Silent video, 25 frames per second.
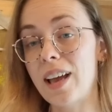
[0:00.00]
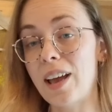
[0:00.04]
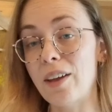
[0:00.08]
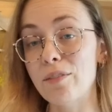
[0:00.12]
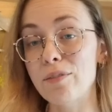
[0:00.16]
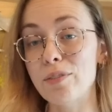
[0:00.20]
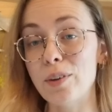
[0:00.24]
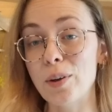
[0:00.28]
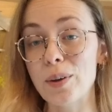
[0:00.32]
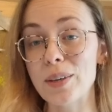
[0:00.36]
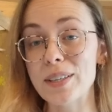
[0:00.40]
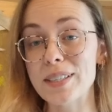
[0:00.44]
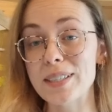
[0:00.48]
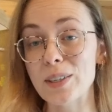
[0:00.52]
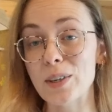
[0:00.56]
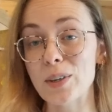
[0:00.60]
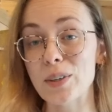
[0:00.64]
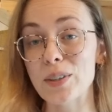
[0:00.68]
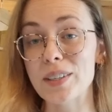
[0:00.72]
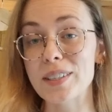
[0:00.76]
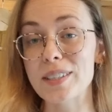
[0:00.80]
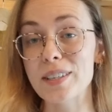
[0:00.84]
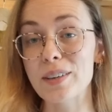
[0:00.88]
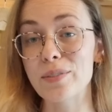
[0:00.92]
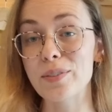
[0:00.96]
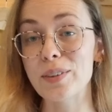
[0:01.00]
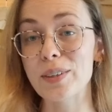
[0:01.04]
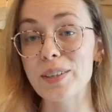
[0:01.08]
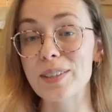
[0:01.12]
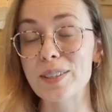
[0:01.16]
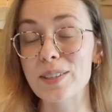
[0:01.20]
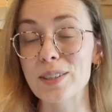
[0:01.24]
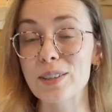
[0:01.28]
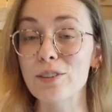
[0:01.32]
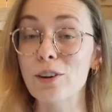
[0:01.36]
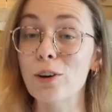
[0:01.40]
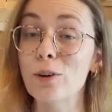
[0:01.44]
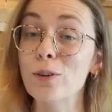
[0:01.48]
focusing on the different
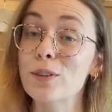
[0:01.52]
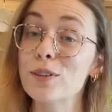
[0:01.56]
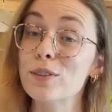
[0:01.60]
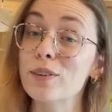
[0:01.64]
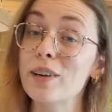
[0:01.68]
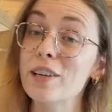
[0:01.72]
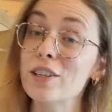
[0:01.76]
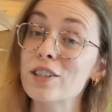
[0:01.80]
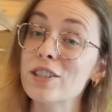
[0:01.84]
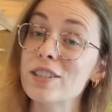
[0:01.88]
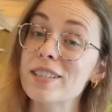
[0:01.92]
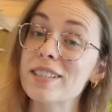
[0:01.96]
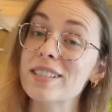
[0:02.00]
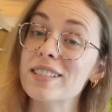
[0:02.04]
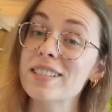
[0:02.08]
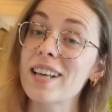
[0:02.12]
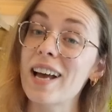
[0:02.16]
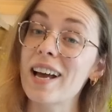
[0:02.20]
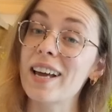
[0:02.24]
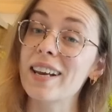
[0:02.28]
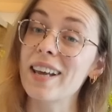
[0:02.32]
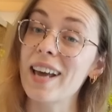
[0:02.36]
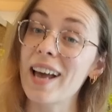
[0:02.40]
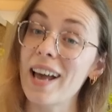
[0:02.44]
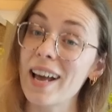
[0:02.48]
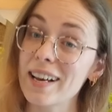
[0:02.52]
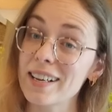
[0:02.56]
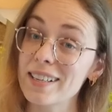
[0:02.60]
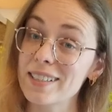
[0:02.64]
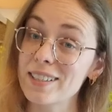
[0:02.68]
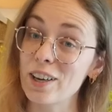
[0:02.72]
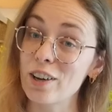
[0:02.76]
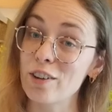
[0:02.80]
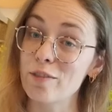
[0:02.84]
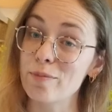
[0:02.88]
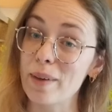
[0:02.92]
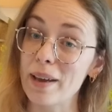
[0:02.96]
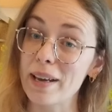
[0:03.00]
sort of alterations and hacks
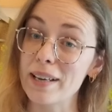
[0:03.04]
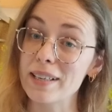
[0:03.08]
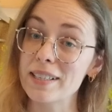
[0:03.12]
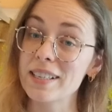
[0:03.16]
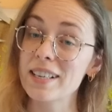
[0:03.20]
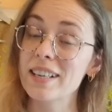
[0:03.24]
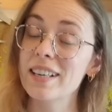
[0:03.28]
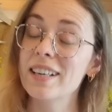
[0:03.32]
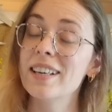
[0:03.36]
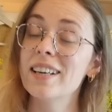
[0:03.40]
I've made.